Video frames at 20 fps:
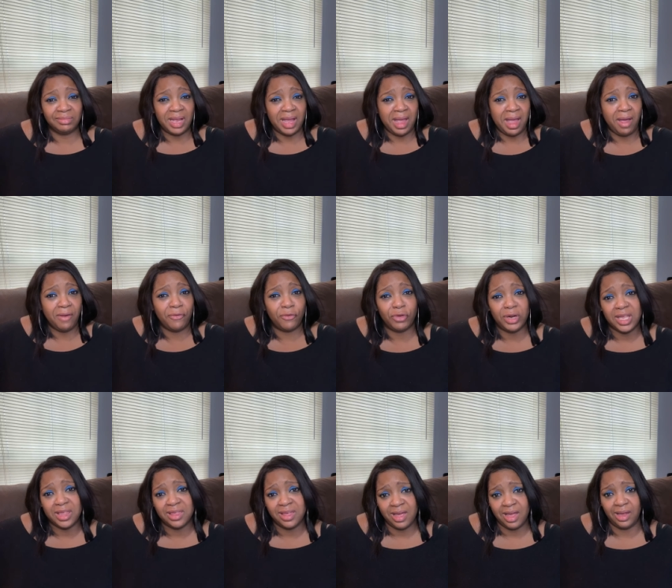
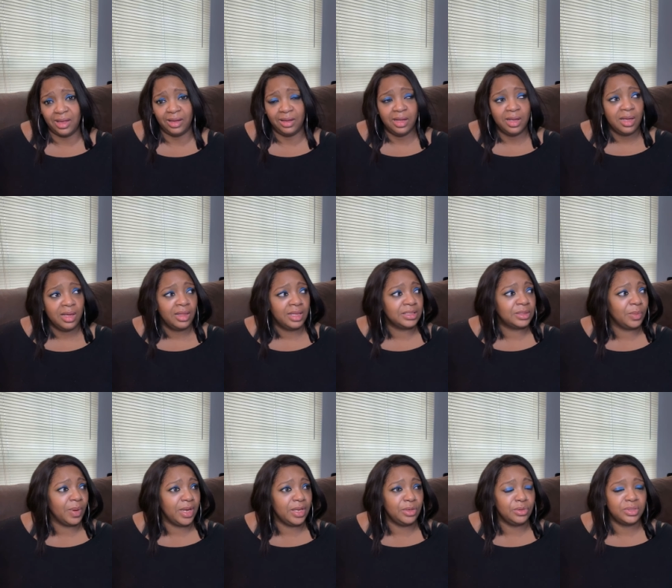everything. That's
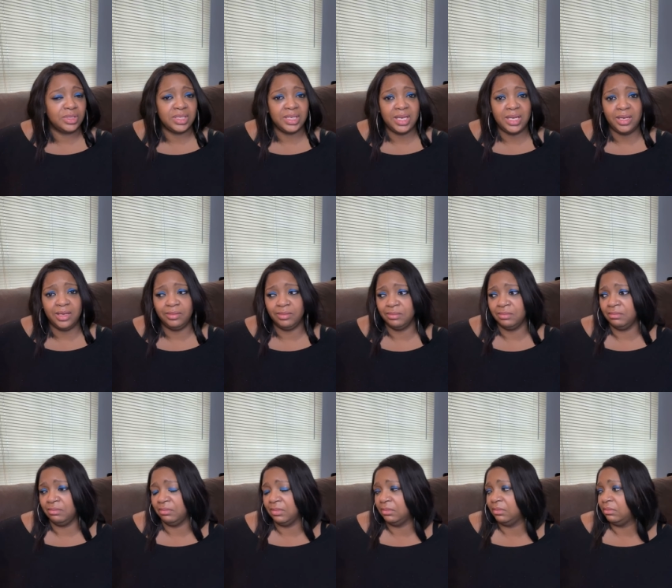why you see
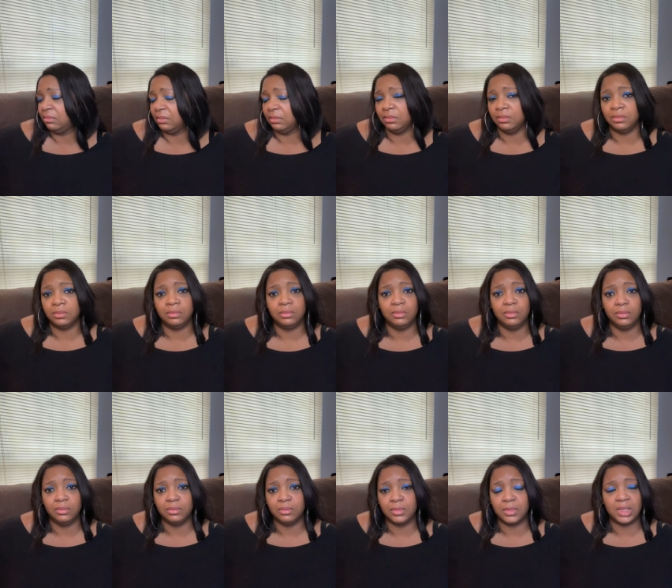
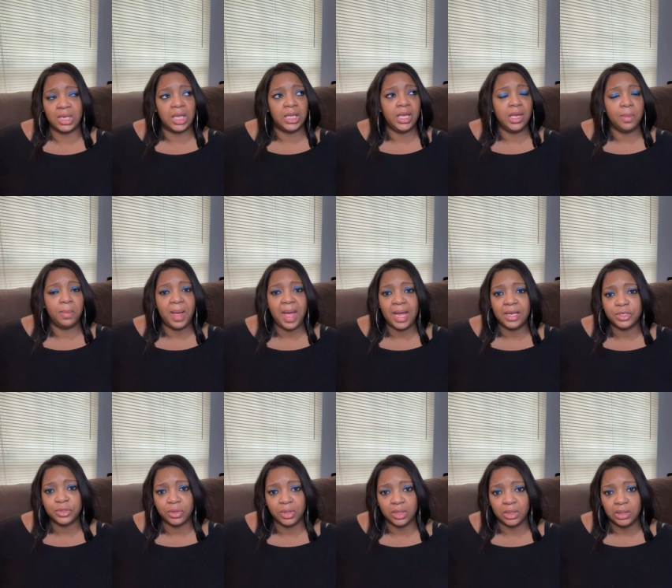
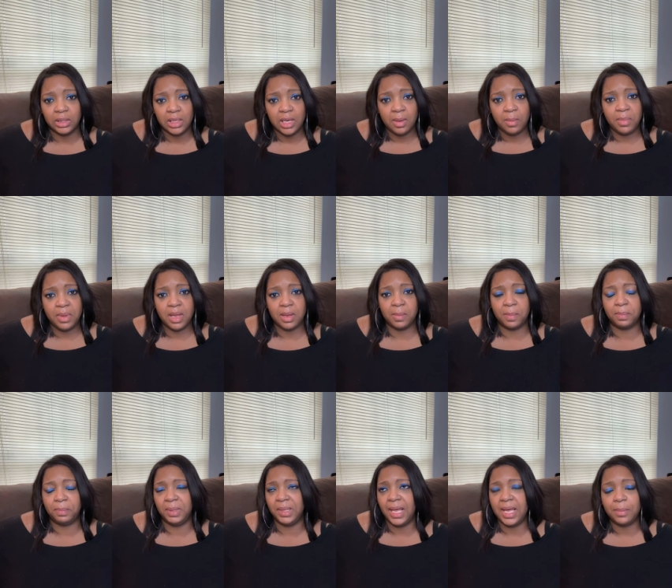Cleopatra being
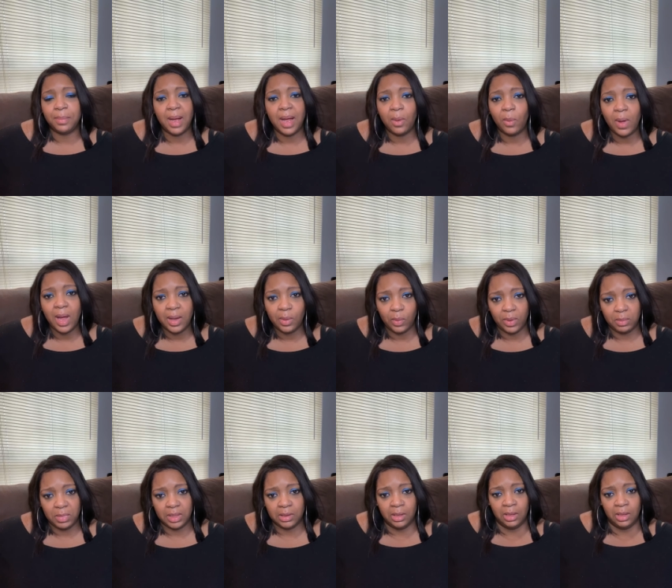played by white women.